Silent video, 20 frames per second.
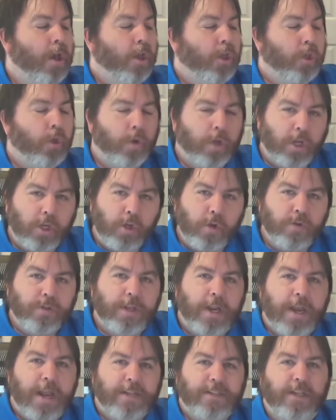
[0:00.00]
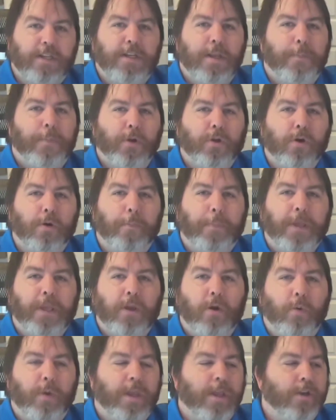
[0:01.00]
you can use it as a typical
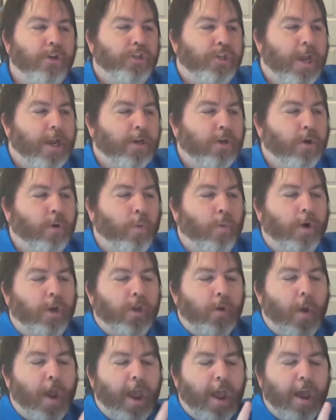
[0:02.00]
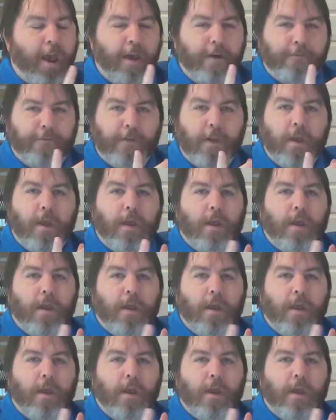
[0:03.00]
PoE injector where you have